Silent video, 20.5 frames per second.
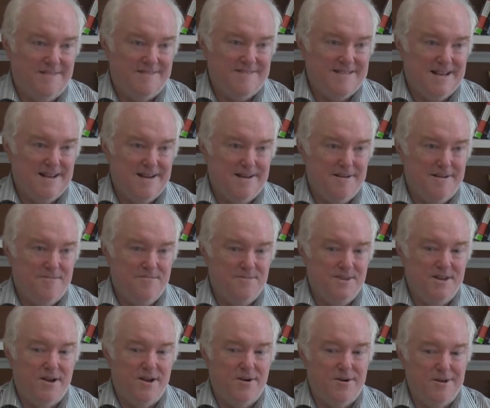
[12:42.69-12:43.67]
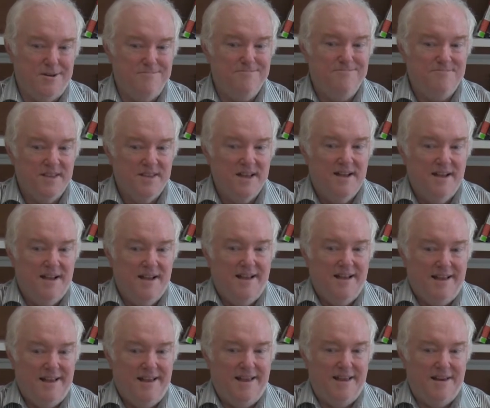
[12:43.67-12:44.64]
You know,
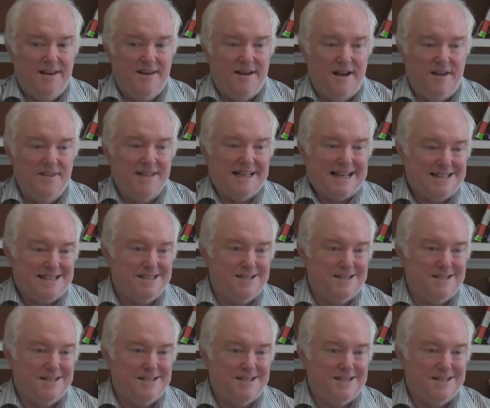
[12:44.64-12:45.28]
and I think